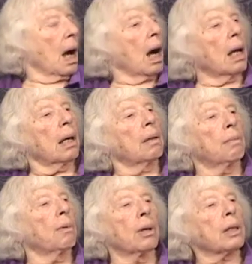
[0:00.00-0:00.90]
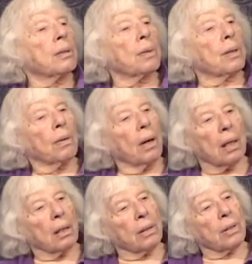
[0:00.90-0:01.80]
I had worked with
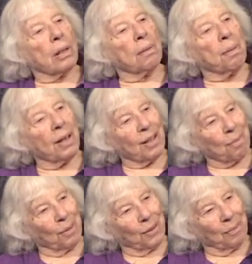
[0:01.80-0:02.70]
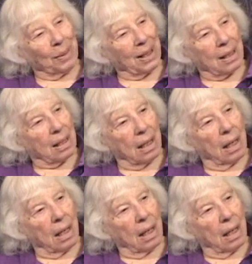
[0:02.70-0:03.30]
Quakers in the peace movement.